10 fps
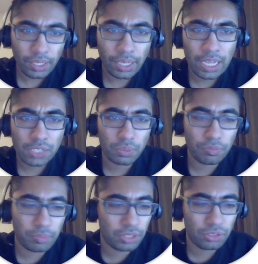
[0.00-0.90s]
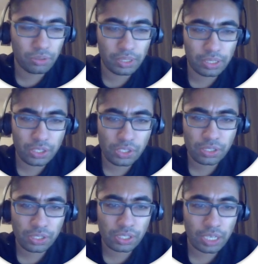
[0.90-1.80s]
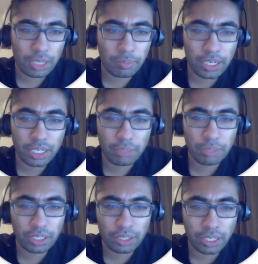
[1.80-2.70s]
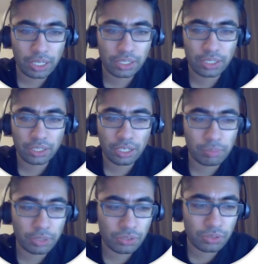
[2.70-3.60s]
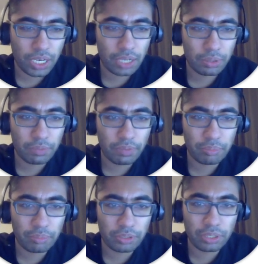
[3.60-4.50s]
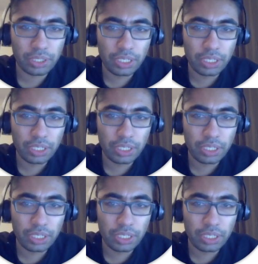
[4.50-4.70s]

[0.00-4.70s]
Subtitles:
as we've been doing this entire pandemic and up until now in November,